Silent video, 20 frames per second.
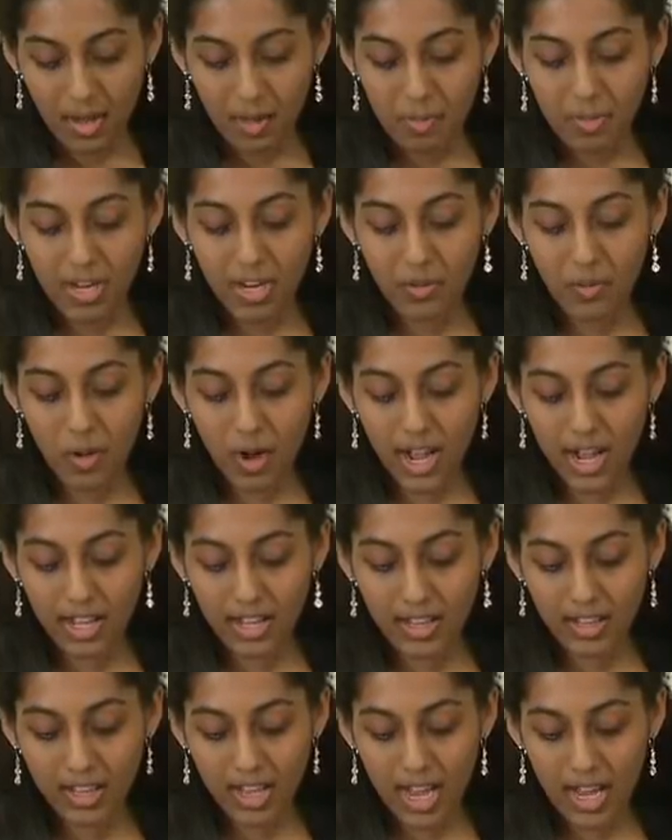
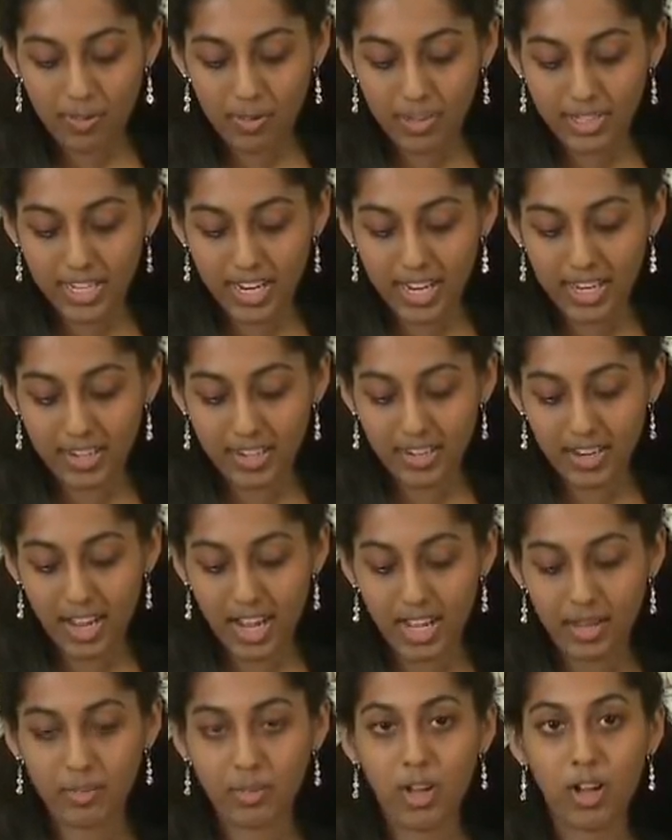Meanwhile, I pretend
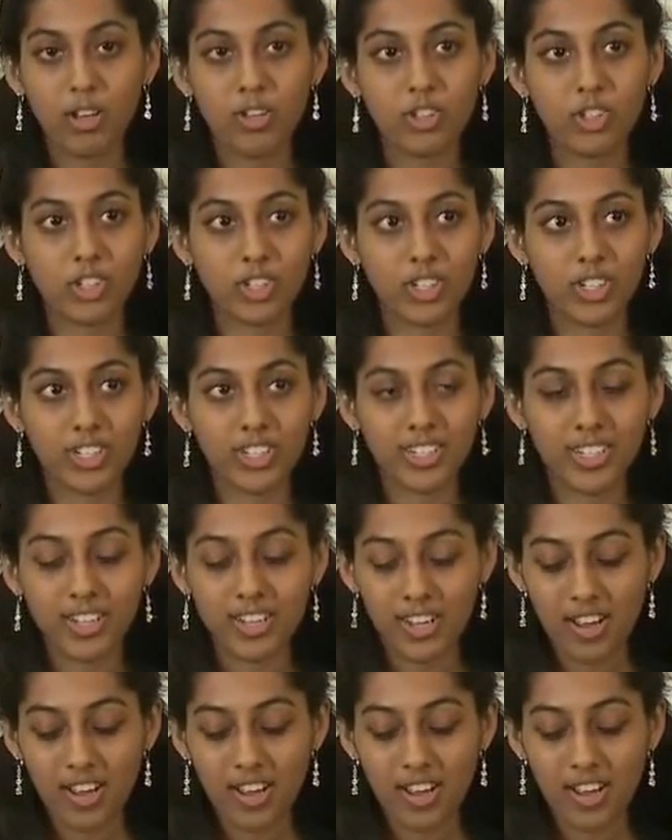I am cultured.